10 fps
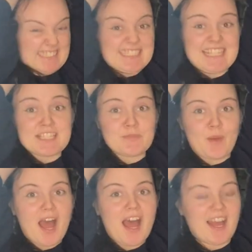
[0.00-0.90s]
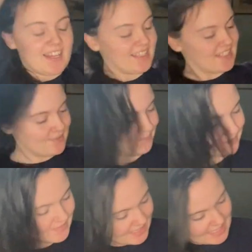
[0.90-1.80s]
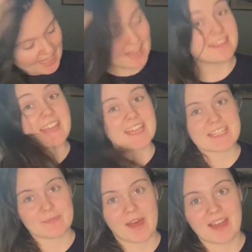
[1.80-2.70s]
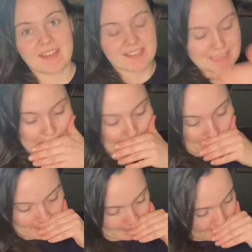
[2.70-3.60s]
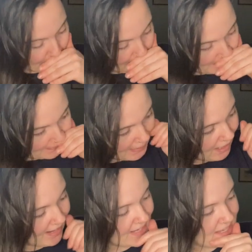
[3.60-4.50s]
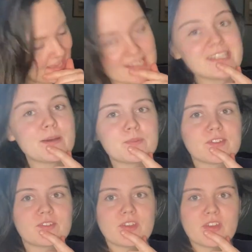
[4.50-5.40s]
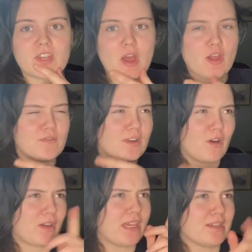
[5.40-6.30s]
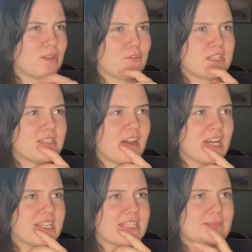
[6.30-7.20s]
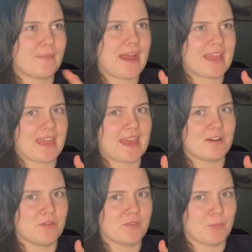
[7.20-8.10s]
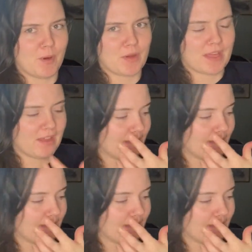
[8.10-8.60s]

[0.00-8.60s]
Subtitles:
It's worked. I think it's worked. I ended up just overlocking 3 sides and bagging out the pocket.